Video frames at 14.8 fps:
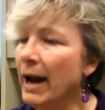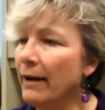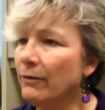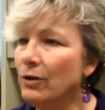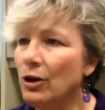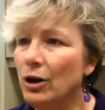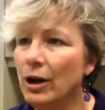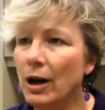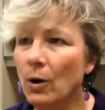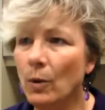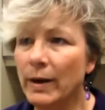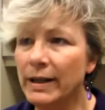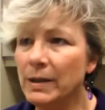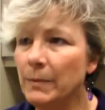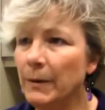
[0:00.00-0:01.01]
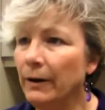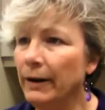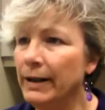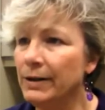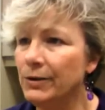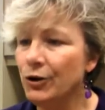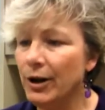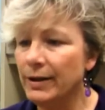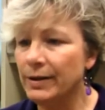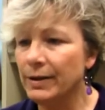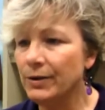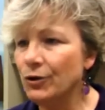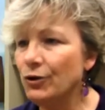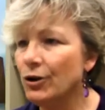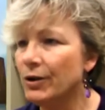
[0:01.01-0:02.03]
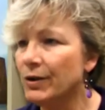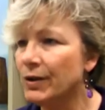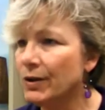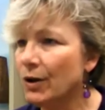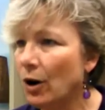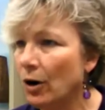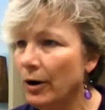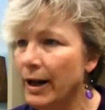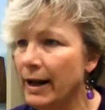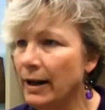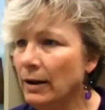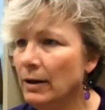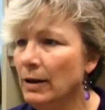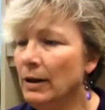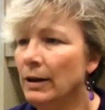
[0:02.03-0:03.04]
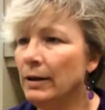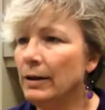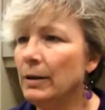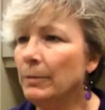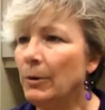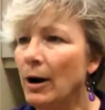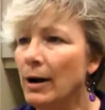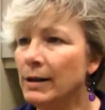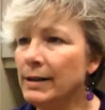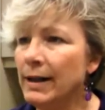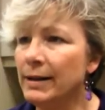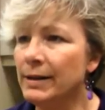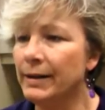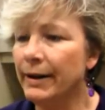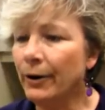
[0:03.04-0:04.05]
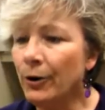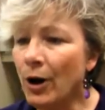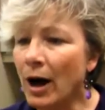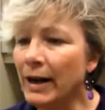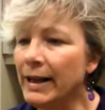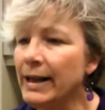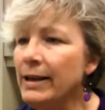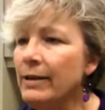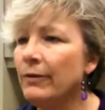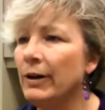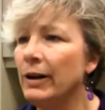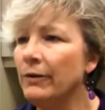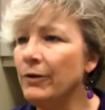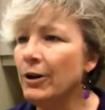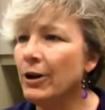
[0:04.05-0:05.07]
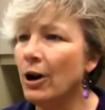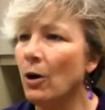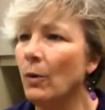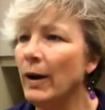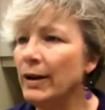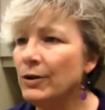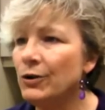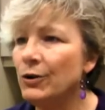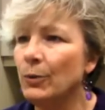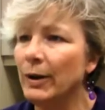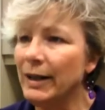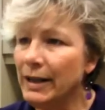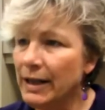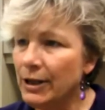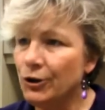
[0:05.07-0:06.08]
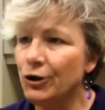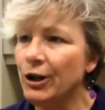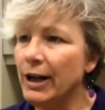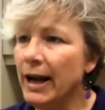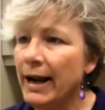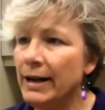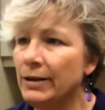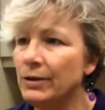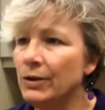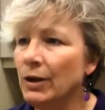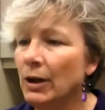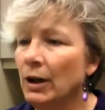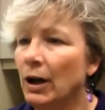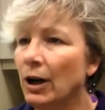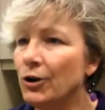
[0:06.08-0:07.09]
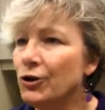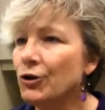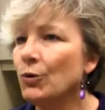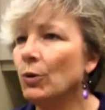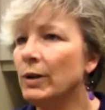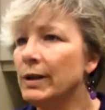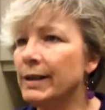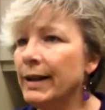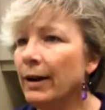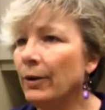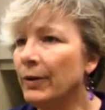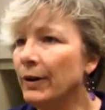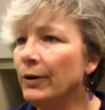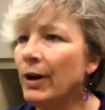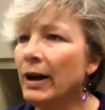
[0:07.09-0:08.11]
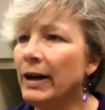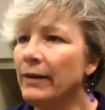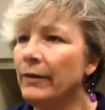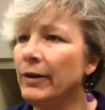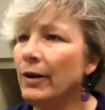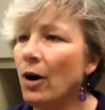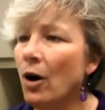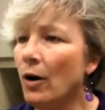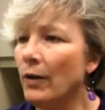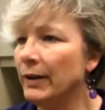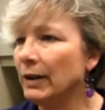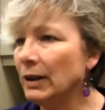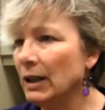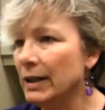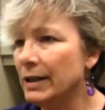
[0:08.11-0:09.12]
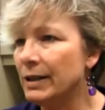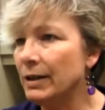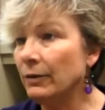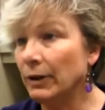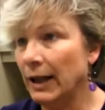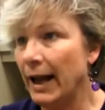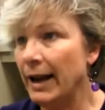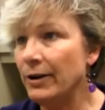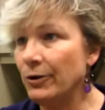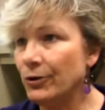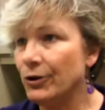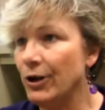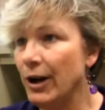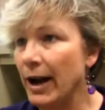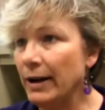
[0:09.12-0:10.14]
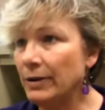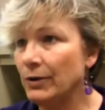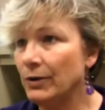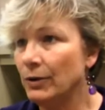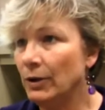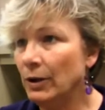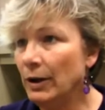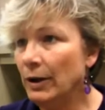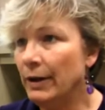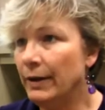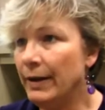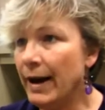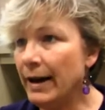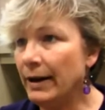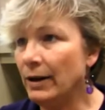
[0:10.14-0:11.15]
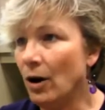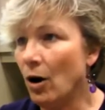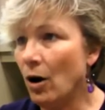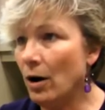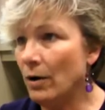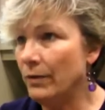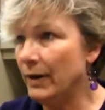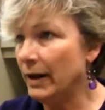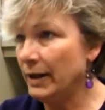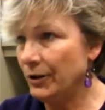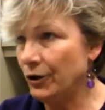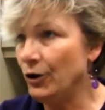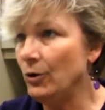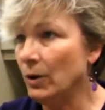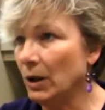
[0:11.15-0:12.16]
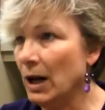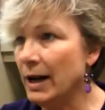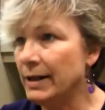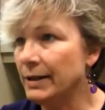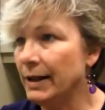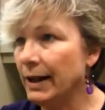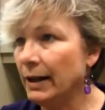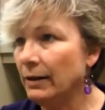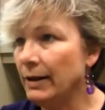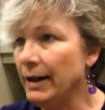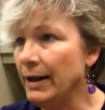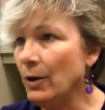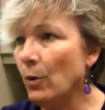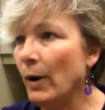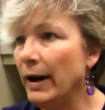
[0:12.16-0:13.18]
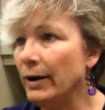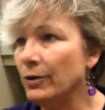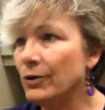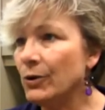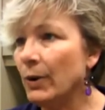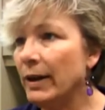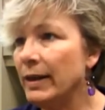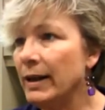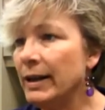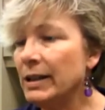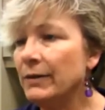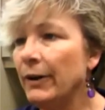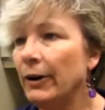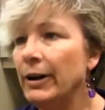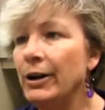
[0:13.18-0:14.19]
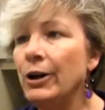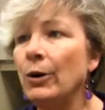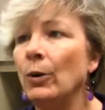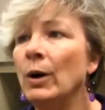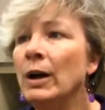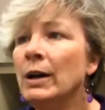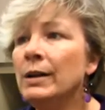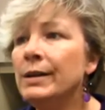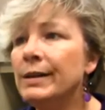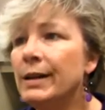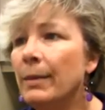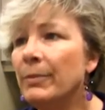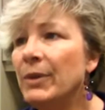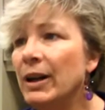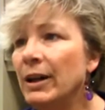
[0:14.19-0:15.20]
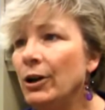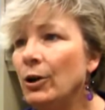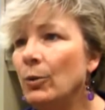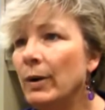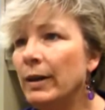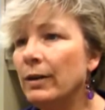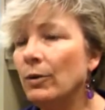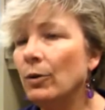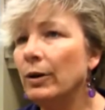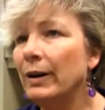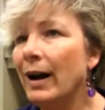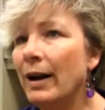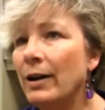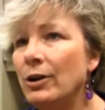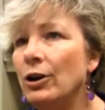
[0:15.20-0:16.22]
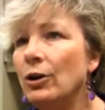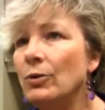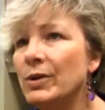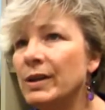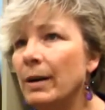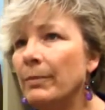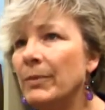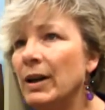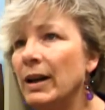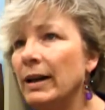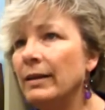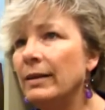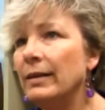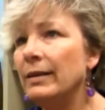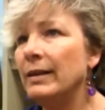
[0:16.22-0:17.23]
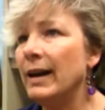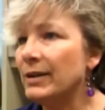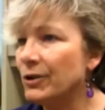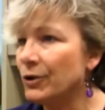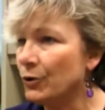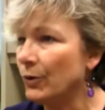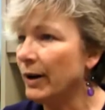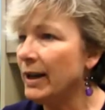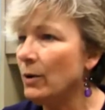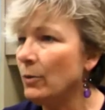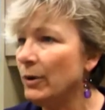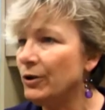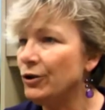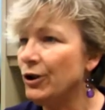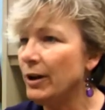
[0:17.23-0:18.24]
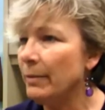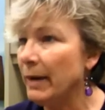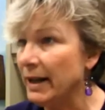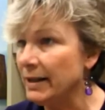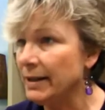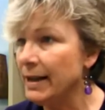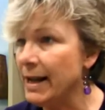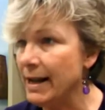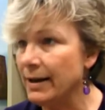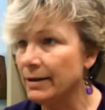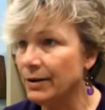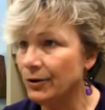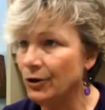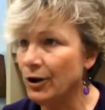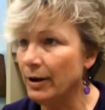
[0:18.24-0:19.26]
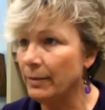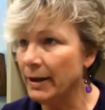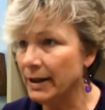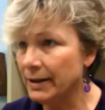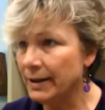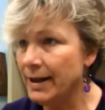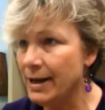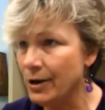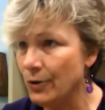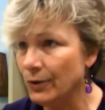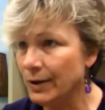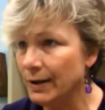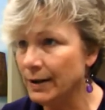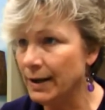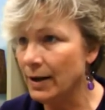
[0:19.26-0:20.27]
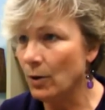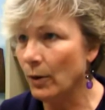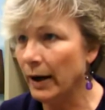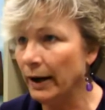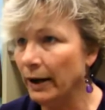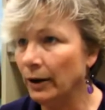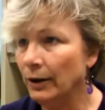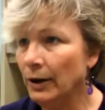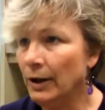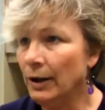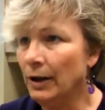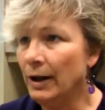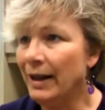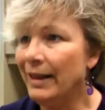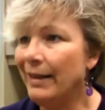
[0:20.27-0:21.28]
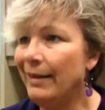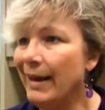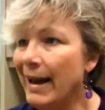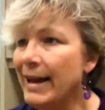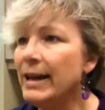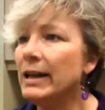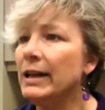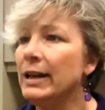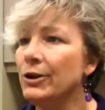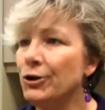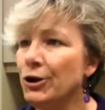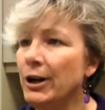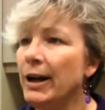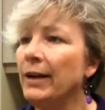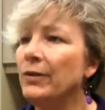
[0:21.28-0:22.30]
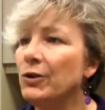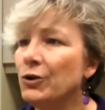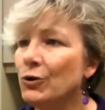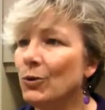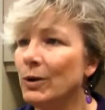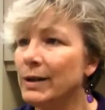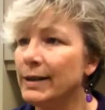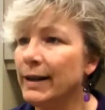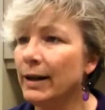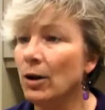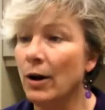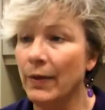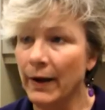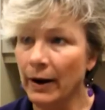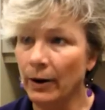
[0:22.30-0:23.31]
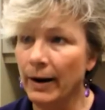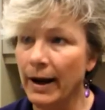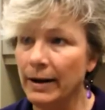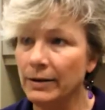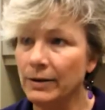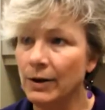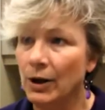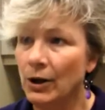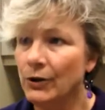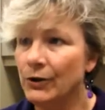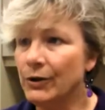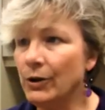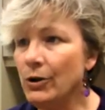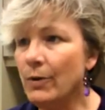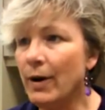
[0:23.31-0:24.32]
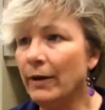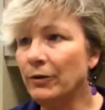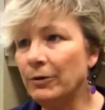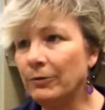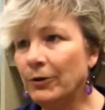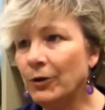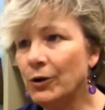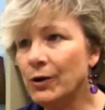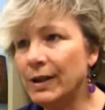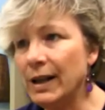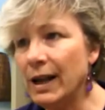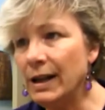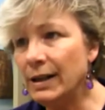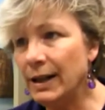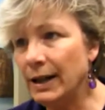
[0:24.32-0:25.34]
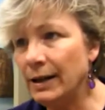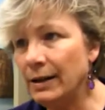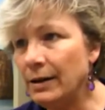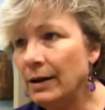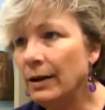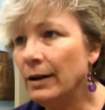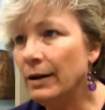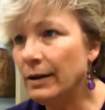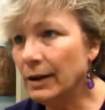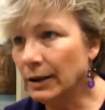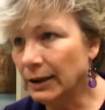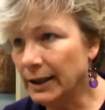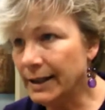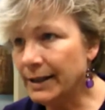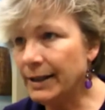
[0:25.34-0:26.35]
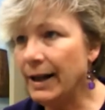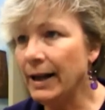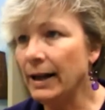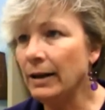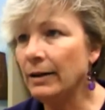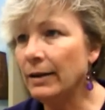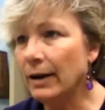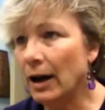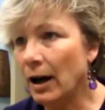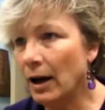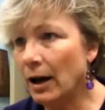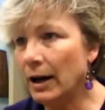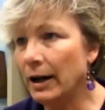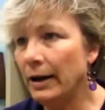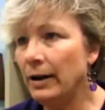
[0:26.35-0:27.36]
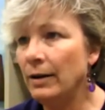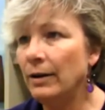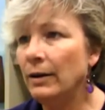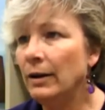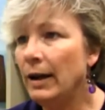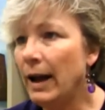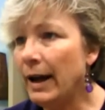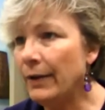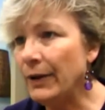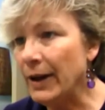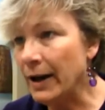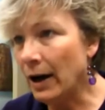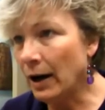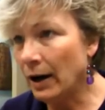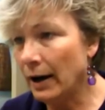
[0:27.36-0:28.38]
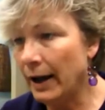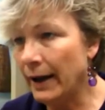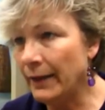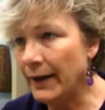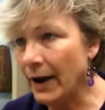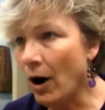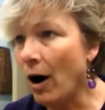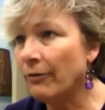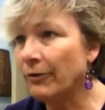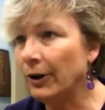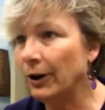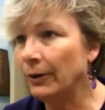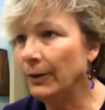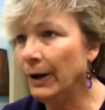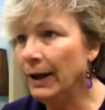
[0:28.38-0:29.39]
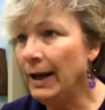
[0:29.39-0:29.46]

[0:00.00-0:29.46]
I have no experience. Chase is just starting the process. They're not even, if you go in to initiate a short sale, they're not even on the list of lenders yet that is utilizing Equator. So I think it's very new. Something new with, or not new, something that's tricky with GMAC, because GMAC uses Equator. They initiate the short sale on their end. So you have to first send in the listing, the HUD, and the offer.